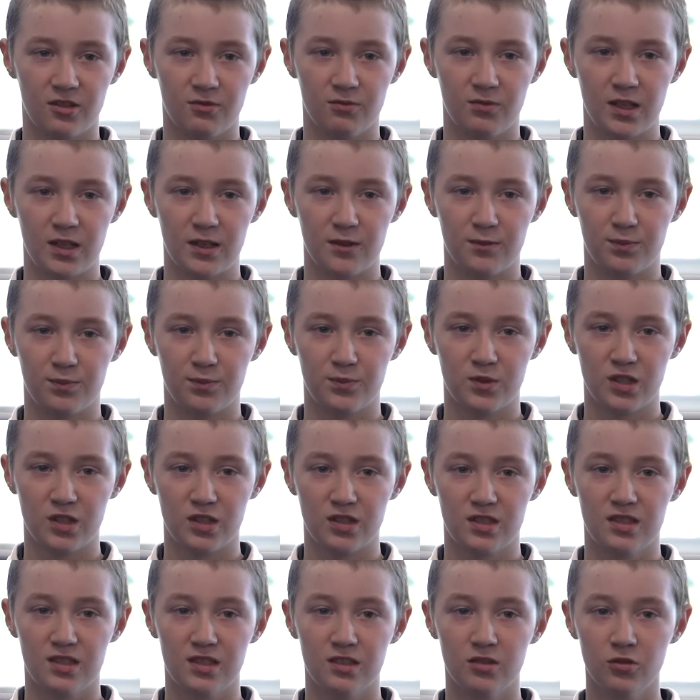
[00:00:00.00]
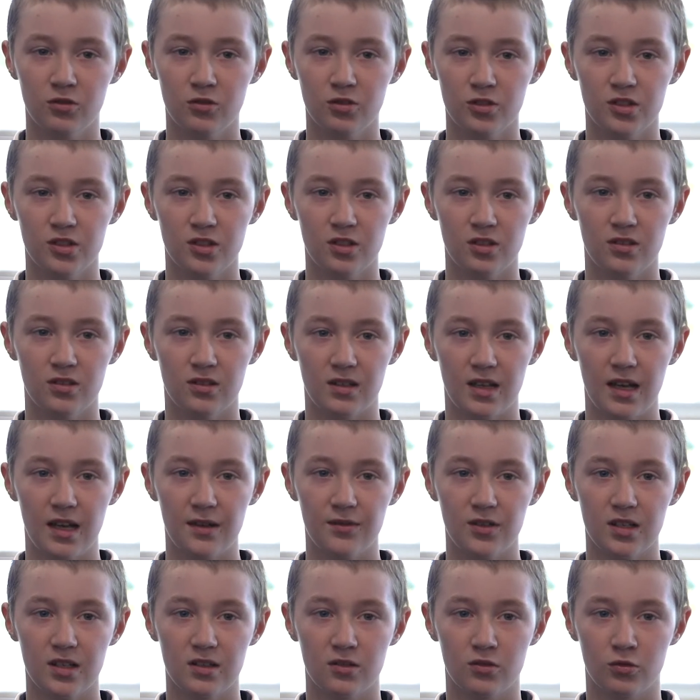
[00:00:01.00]
we've just also
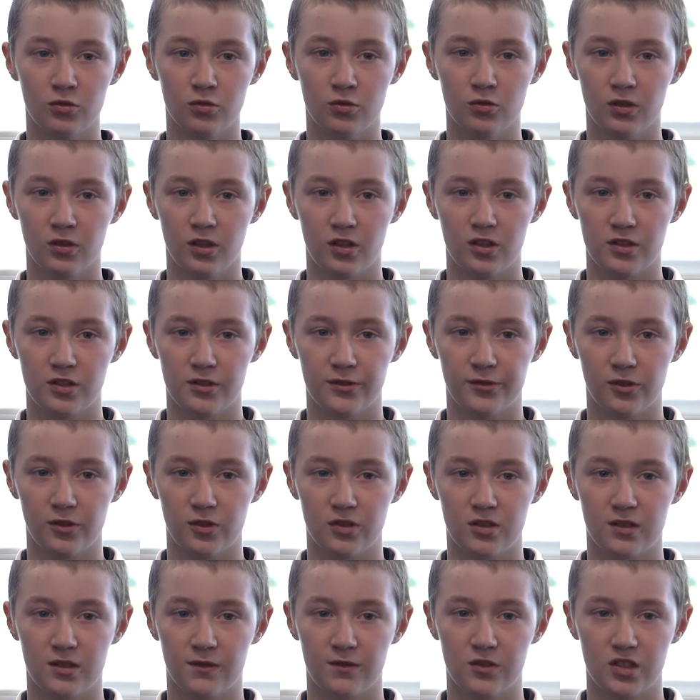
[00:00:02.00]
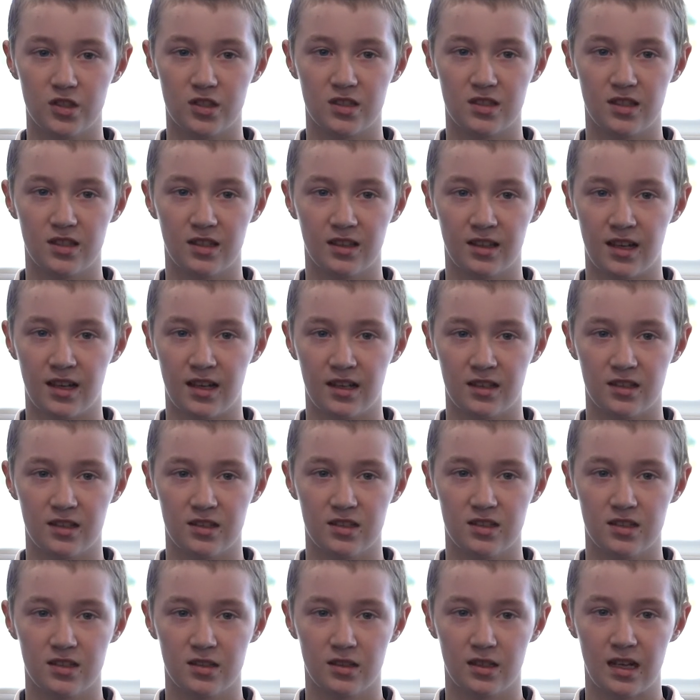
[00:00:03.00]
having all those fruits have just allowed
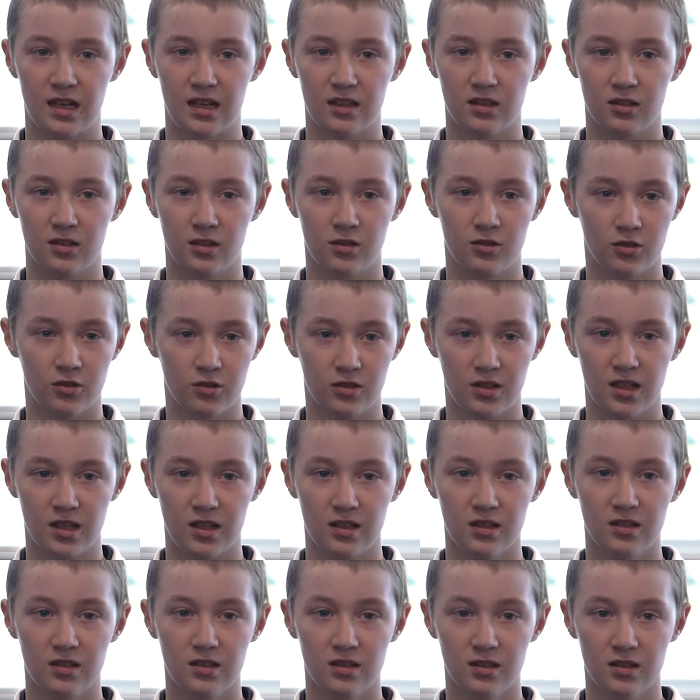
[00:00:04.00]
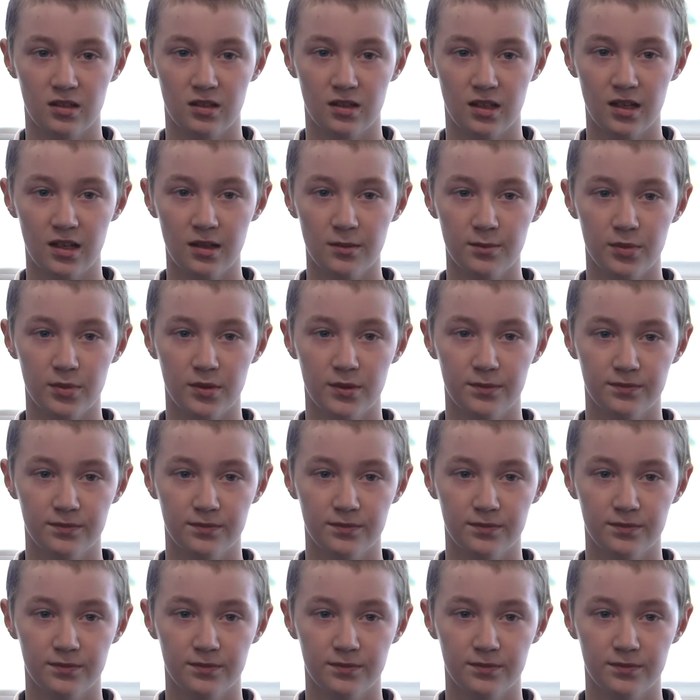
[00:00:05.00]
us to get cooking up.